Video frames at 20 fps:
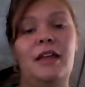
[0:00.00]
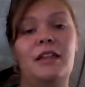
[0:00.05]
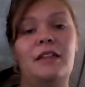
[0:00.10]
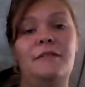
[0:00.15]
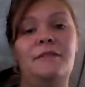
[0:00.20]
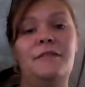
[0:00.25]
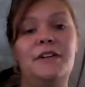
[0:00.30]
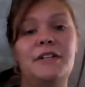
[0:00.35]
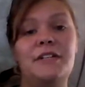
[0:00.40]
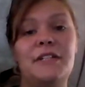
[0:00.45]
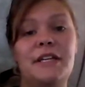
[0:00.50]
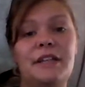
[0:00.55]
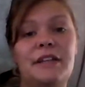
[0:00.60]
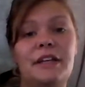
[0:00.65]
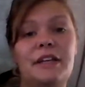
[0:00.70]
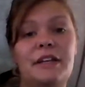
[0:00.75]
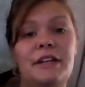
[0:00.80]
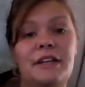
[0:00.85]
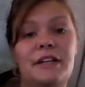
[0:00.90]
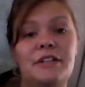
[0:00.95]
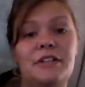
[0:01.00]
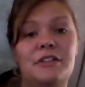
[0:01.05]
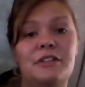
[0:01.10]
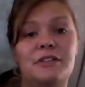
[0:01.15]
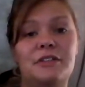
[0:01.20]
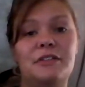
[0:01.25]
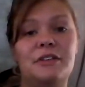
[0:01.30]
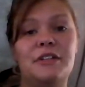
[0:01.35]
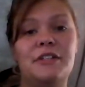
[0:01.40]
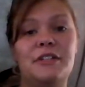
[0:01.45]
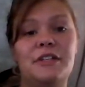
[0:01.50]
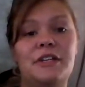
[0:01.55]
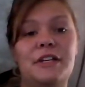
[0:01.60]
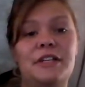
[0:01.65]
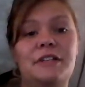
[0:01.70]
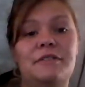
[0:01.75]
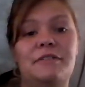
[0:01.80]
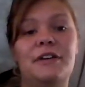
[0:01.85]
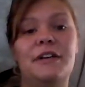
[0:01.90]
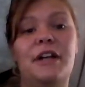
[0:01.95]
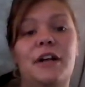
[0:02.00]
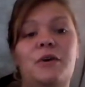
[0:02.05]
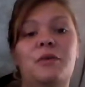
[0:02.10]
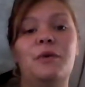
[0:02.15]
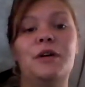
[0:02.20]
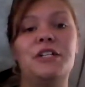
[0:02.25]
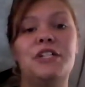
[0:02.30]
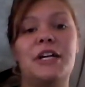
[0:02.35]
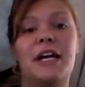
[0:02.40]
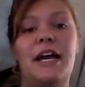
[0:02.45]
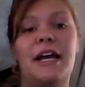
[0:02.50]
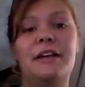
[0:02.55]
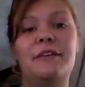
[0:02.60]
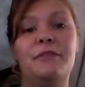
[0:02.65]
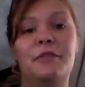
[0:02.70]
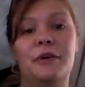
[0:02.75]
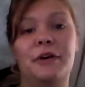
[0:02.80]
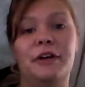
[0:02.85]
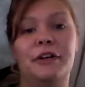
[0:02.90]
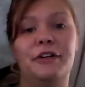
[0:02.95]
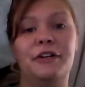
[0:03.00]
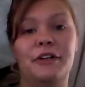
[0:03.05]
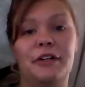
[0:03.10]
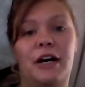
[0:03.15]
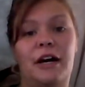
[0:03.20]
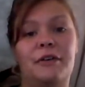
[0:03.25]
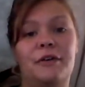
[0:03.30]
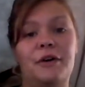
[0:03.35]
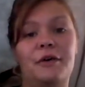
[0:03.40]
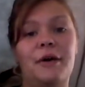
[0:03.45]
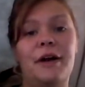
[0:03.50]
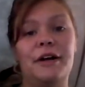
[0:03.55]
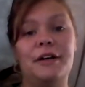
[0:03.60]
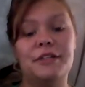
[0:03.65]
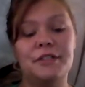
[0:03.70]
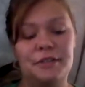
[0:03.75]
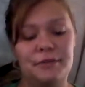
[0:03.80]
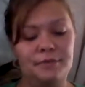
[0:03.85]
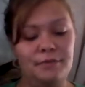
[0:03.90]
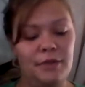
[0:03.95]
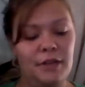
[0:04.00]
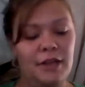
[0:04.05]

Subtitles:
The first thing that you need to do is you need to figure out which kind of oil your car requires.